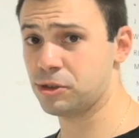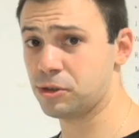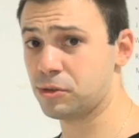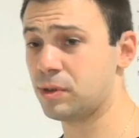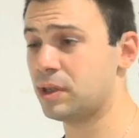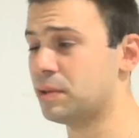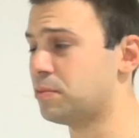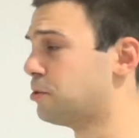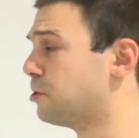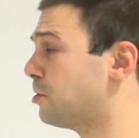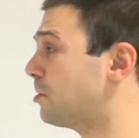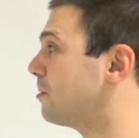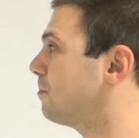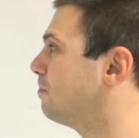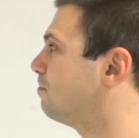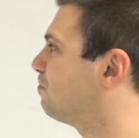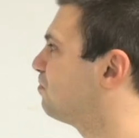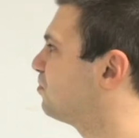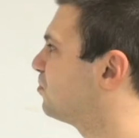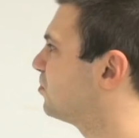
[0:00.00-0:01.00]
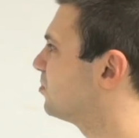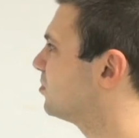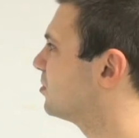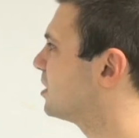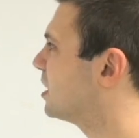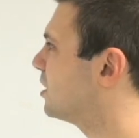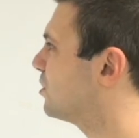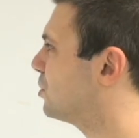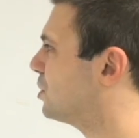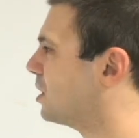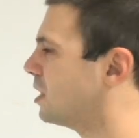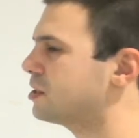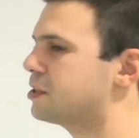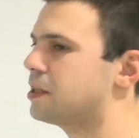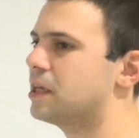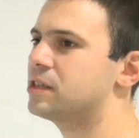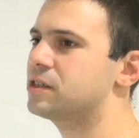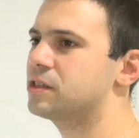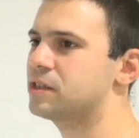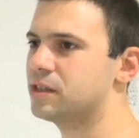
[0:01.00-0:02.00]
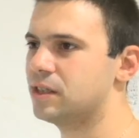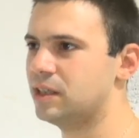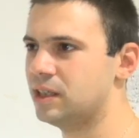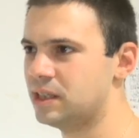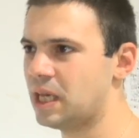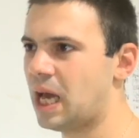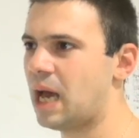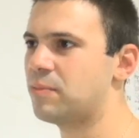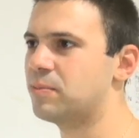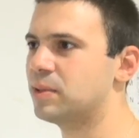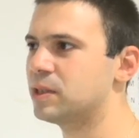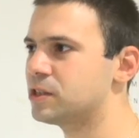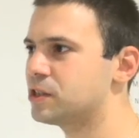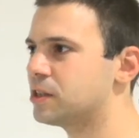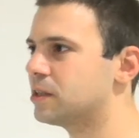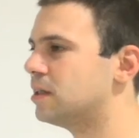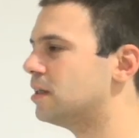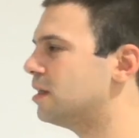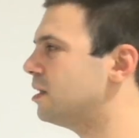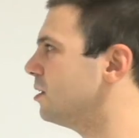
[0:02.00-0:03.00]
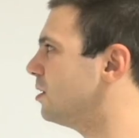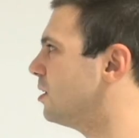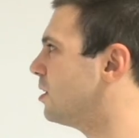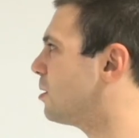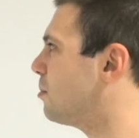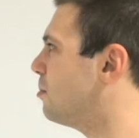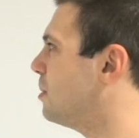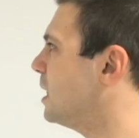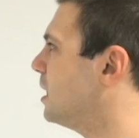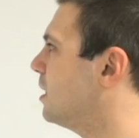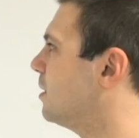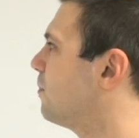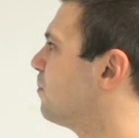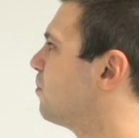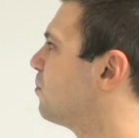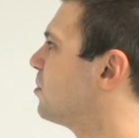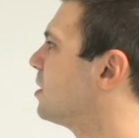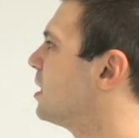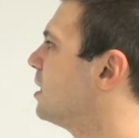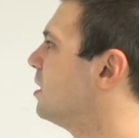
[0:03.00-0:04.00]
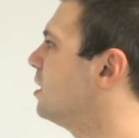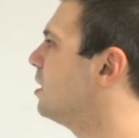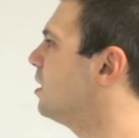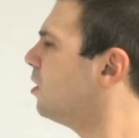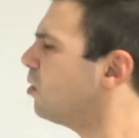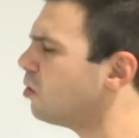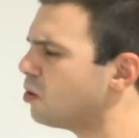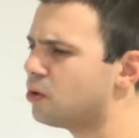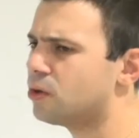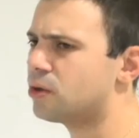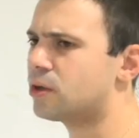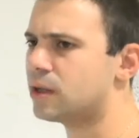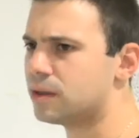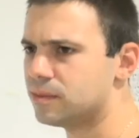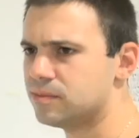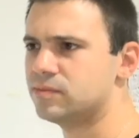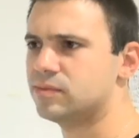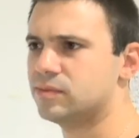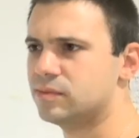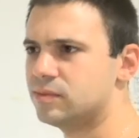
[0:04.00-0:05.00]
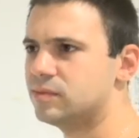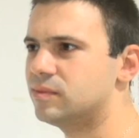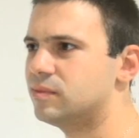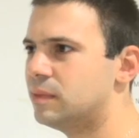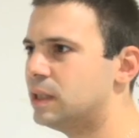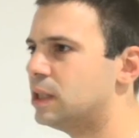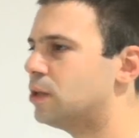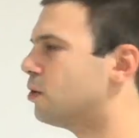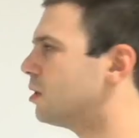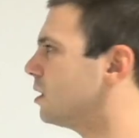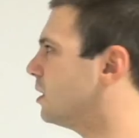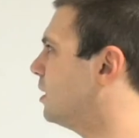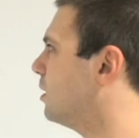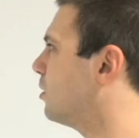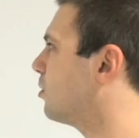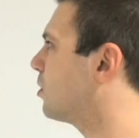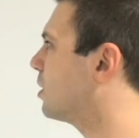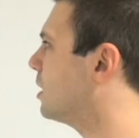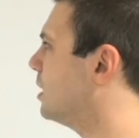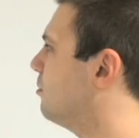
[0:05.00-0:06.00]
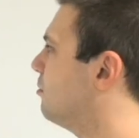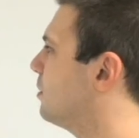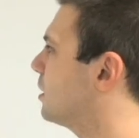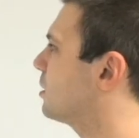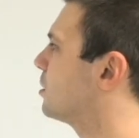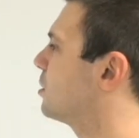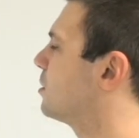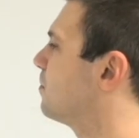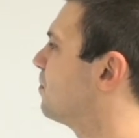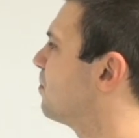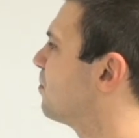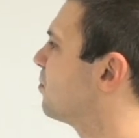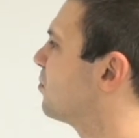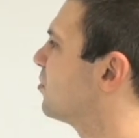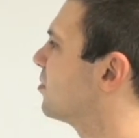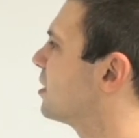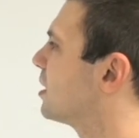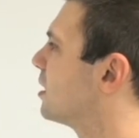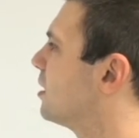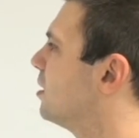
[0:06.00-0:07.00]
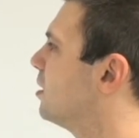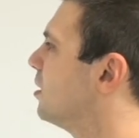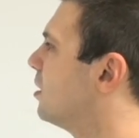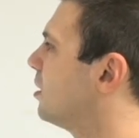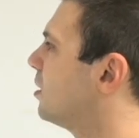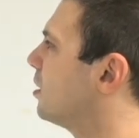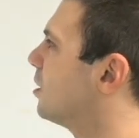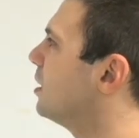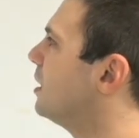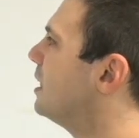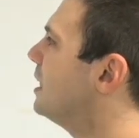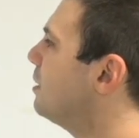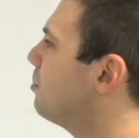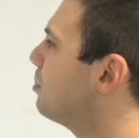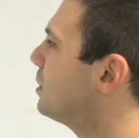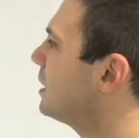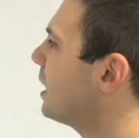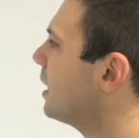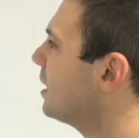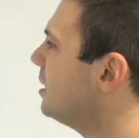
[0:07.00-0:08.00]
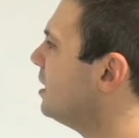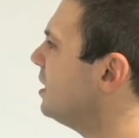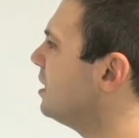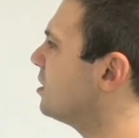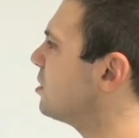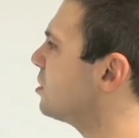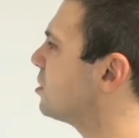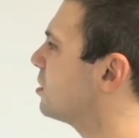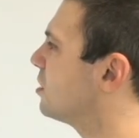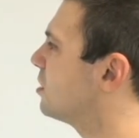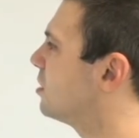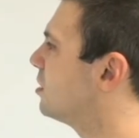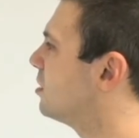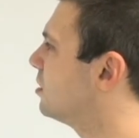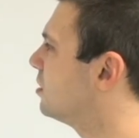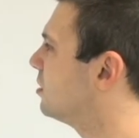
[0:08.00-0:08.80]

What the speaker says: scripture, just as it happens in linear B or Minoan hieroglyphics. Yiptanis,